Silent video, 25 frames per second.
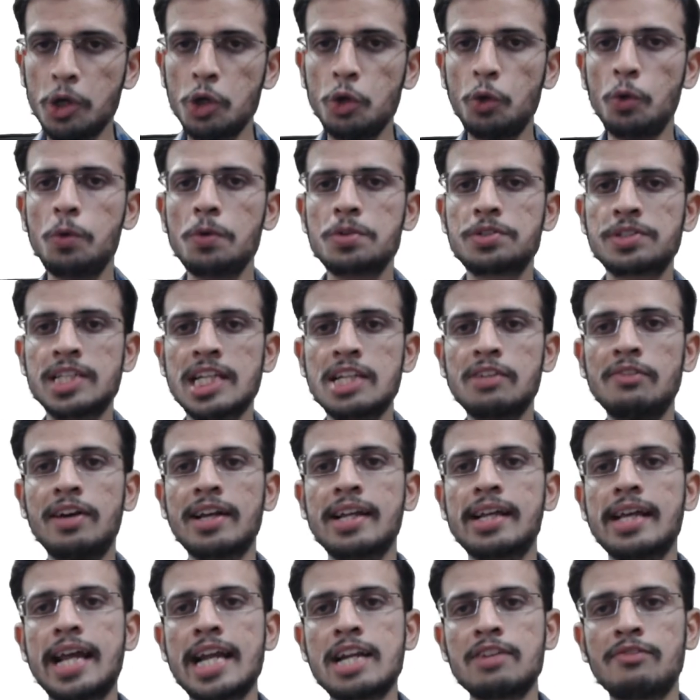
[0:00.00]
blue,
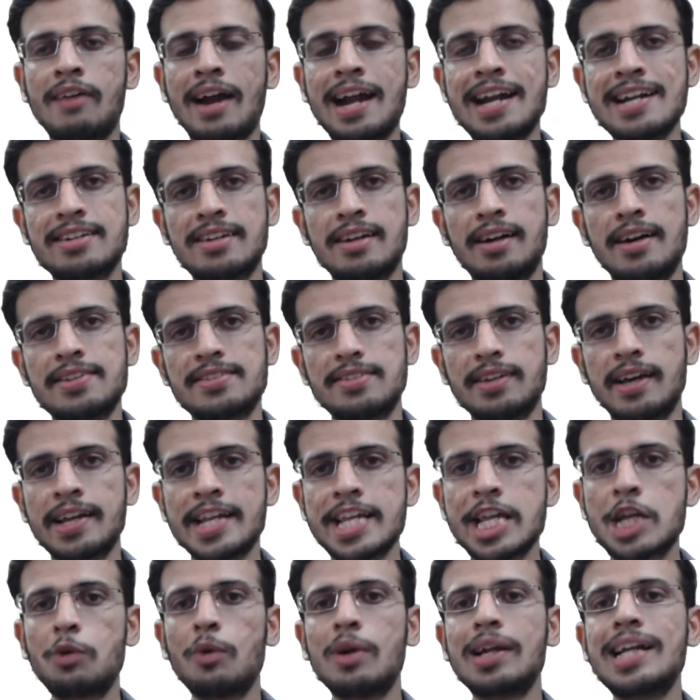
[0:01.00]
silver and white cars are
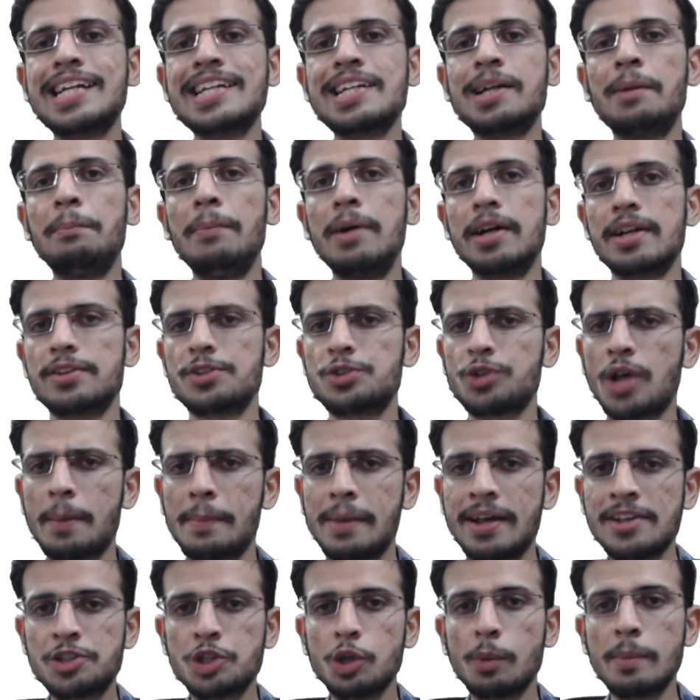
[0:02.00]
equal in number. So I
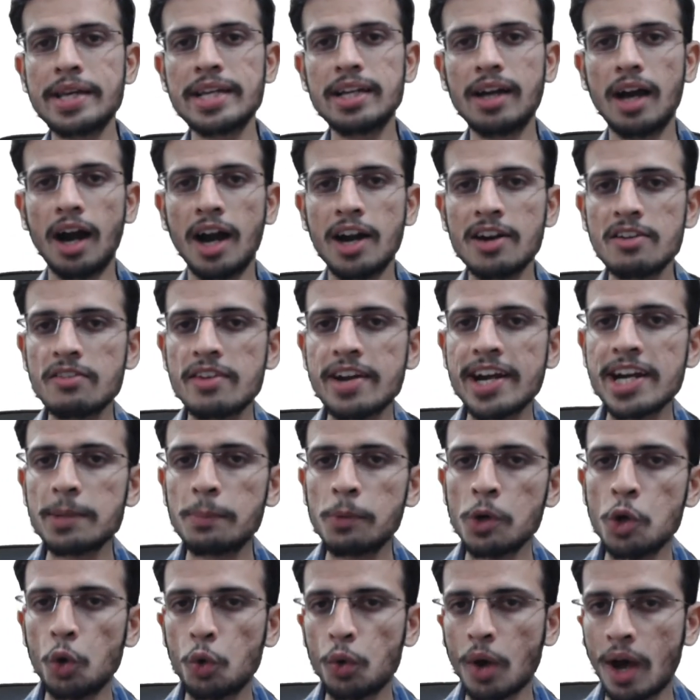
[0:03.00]
am assuming 100
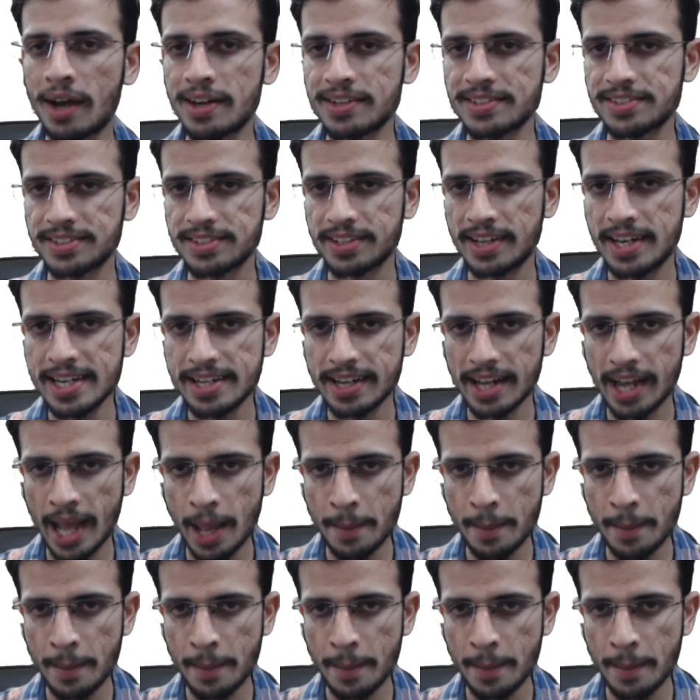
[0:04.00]
blue cars, right?